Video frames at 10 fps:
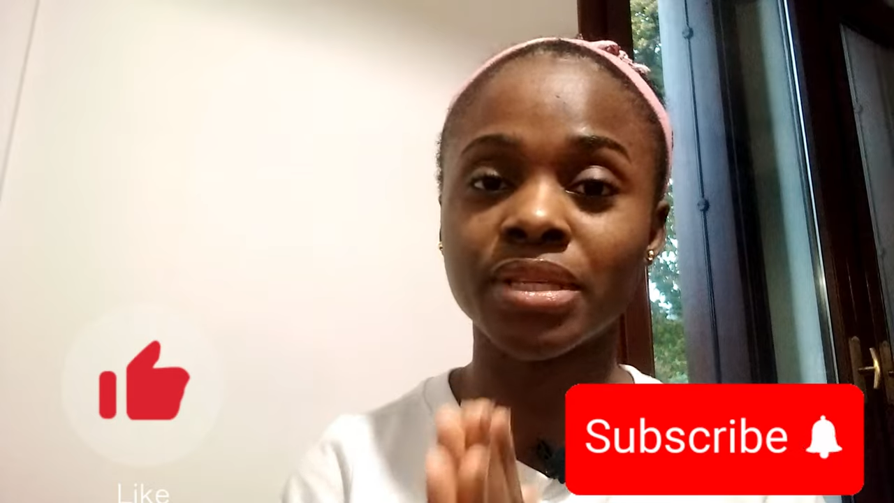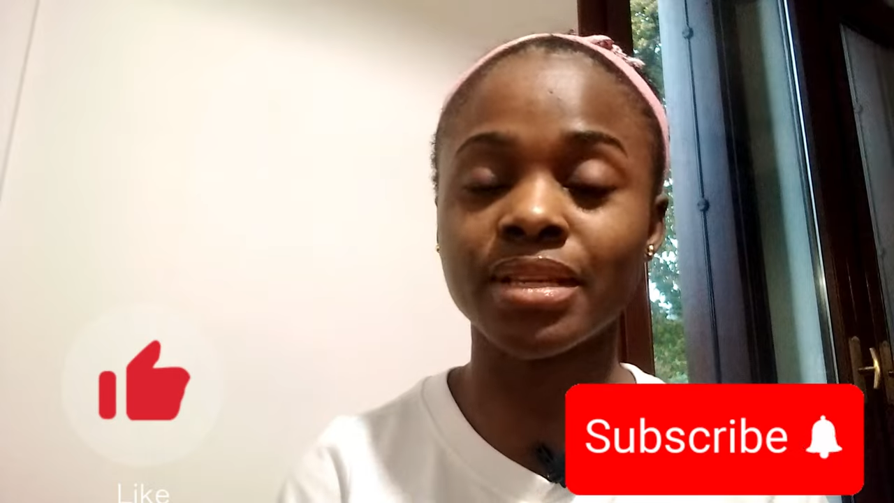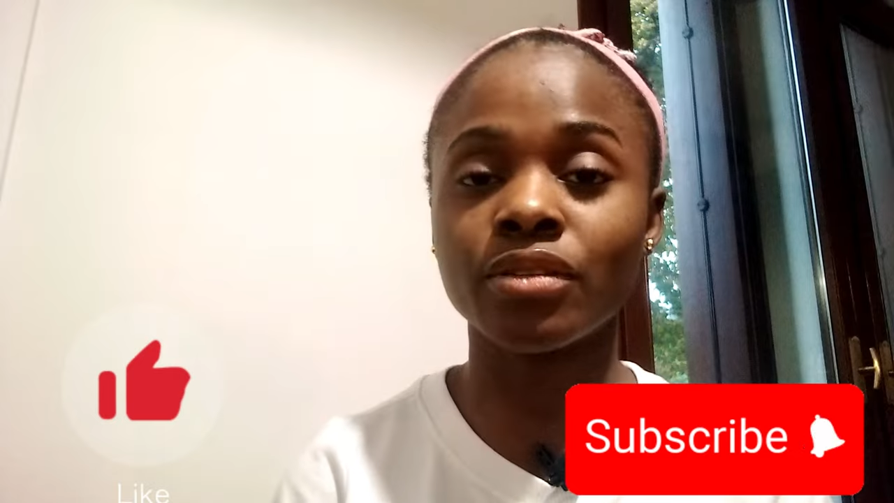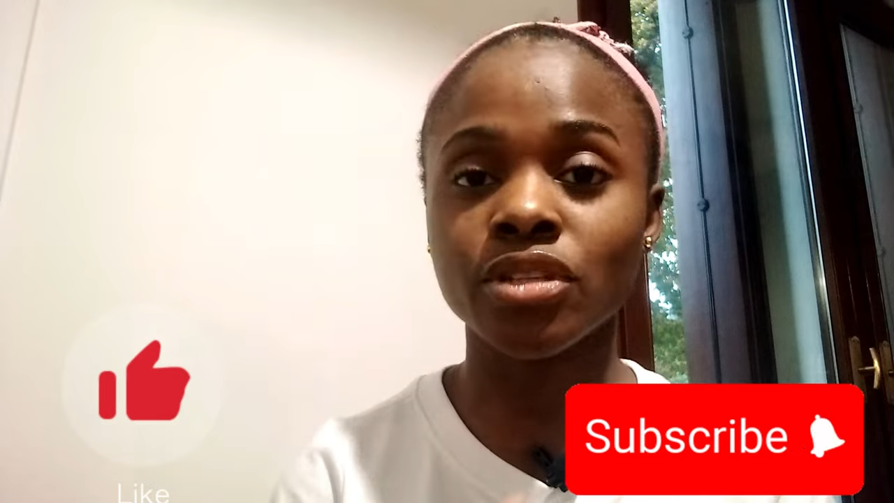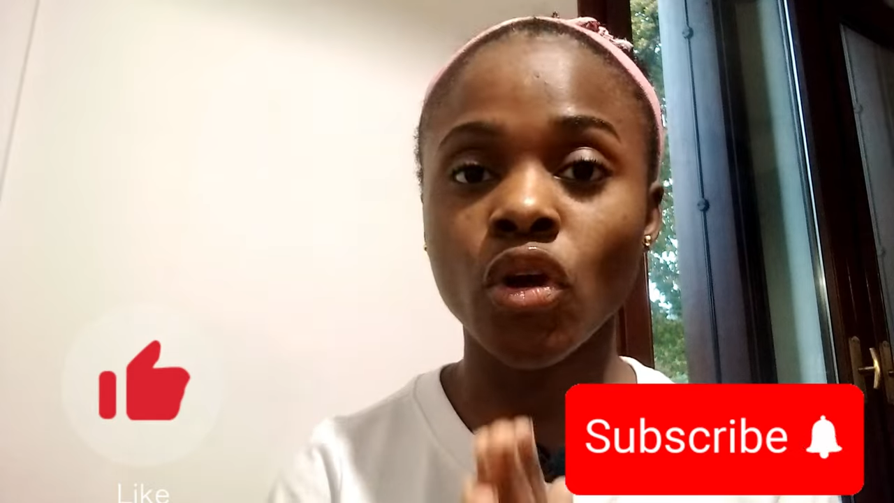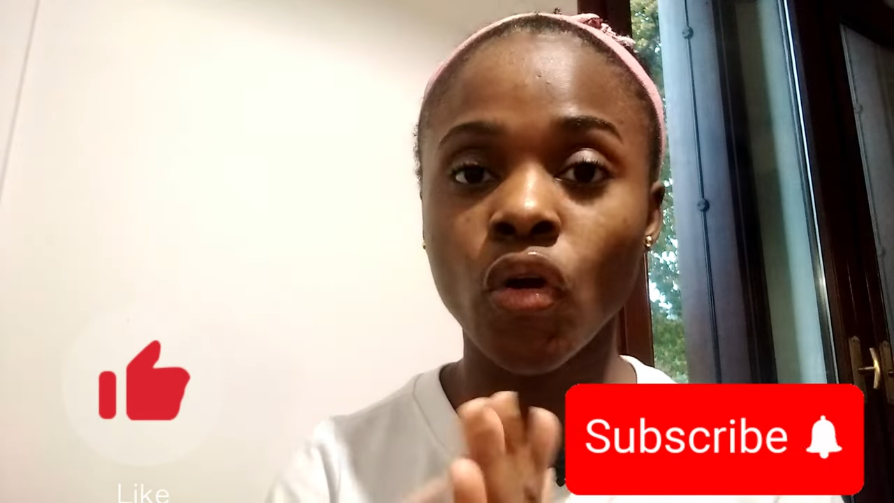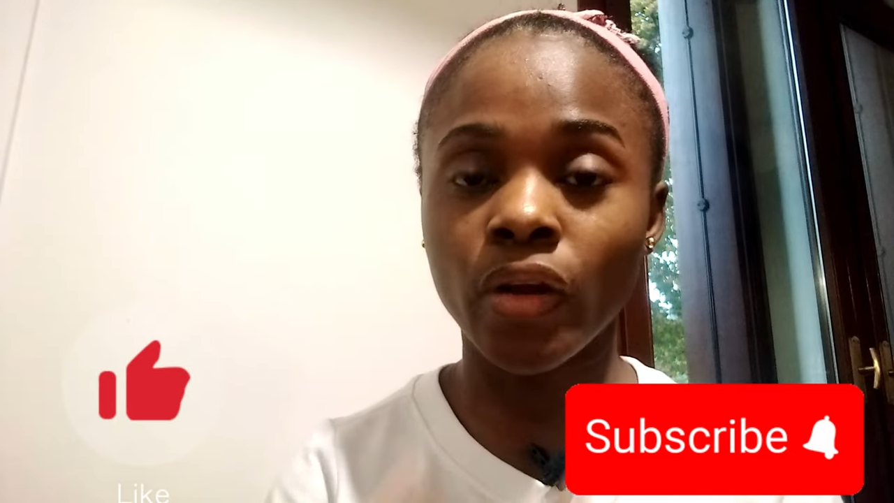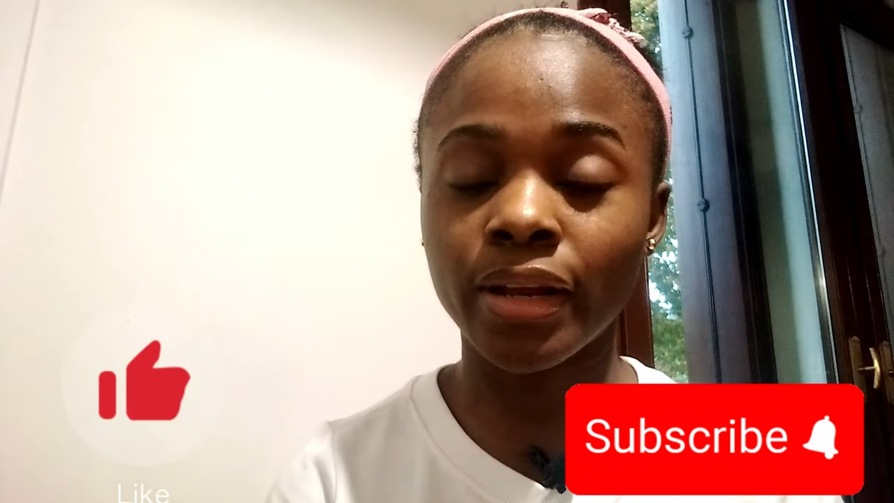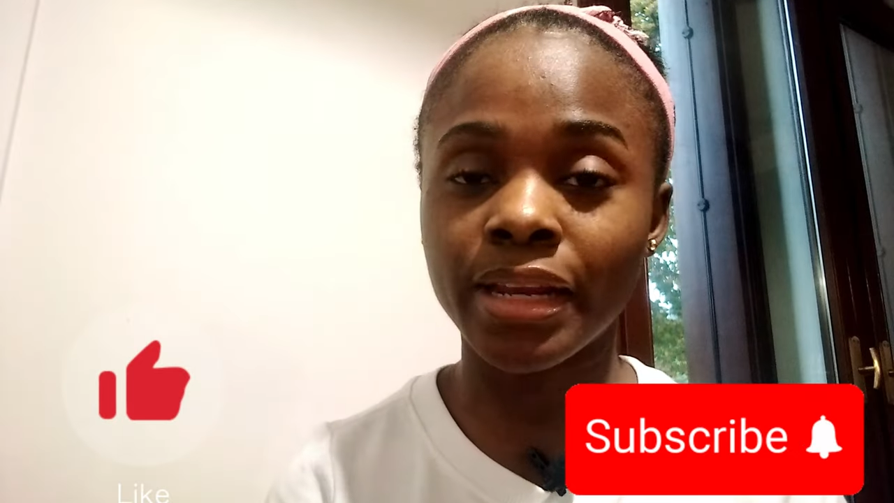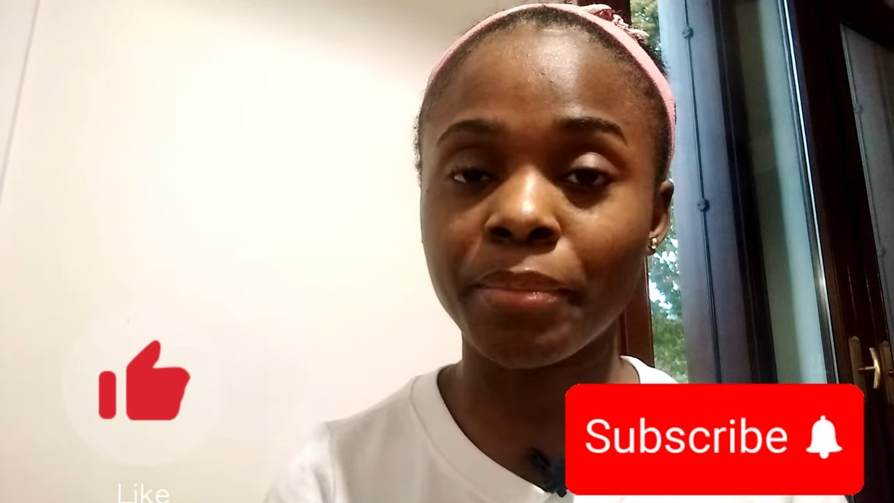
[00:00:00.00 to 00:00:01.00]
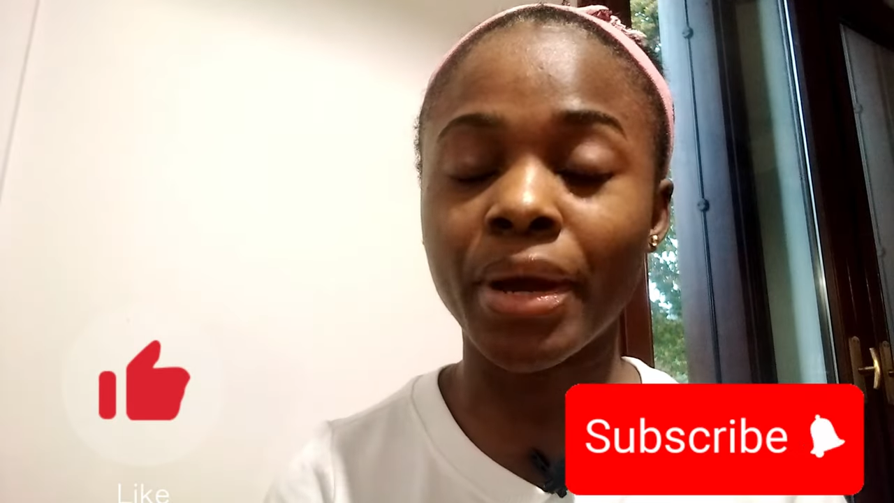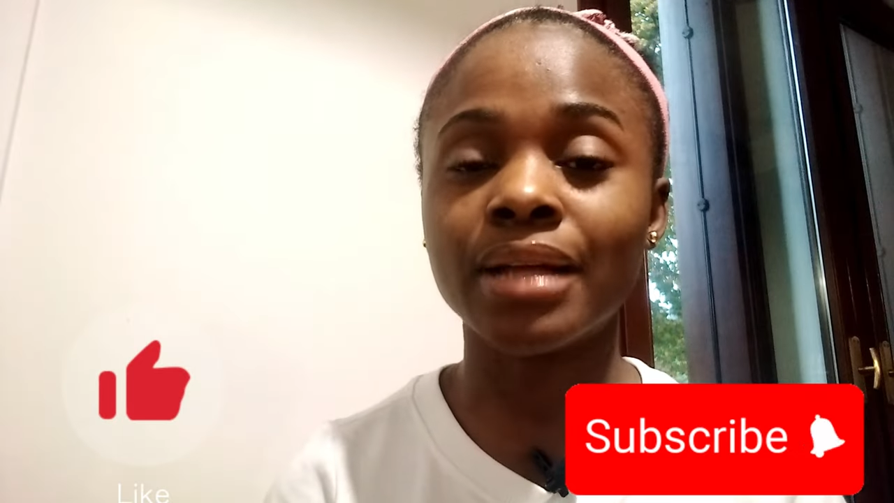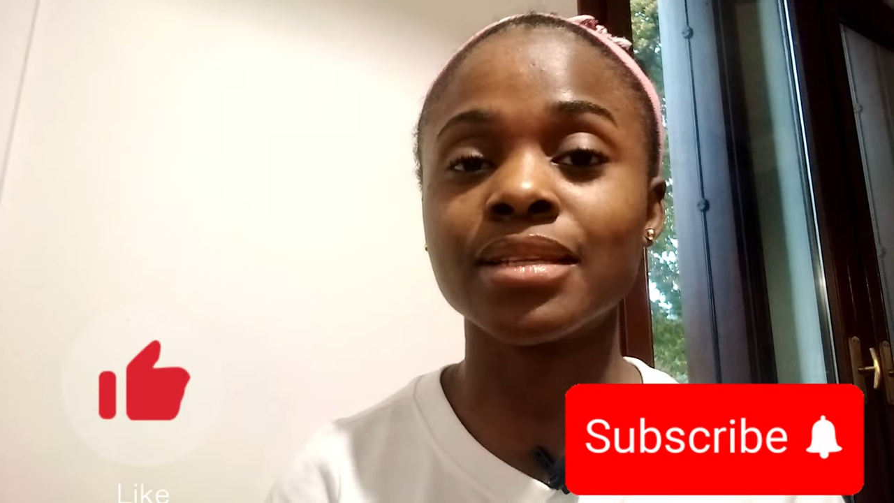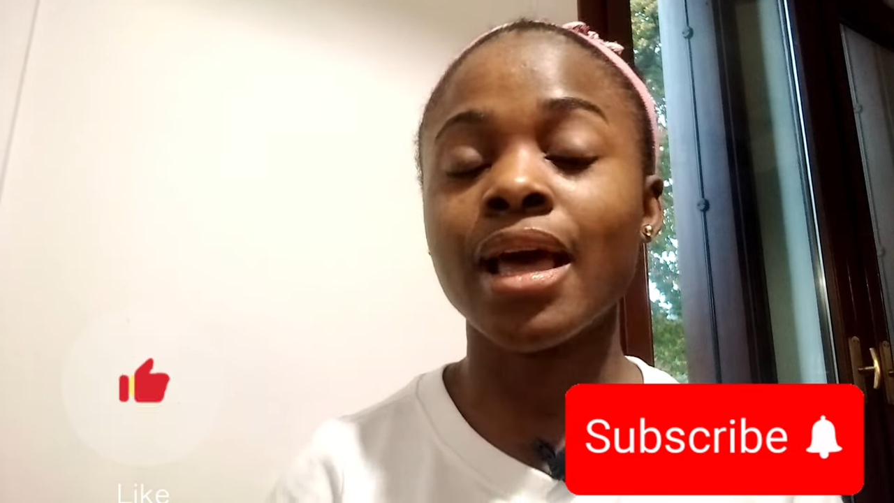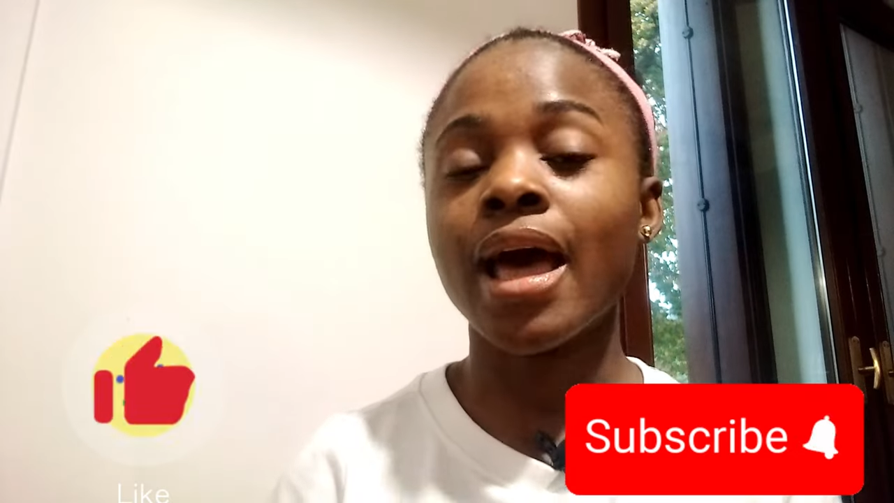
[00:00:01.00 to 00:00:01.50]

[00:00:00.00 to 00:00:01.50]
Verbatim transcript: miss out on any part.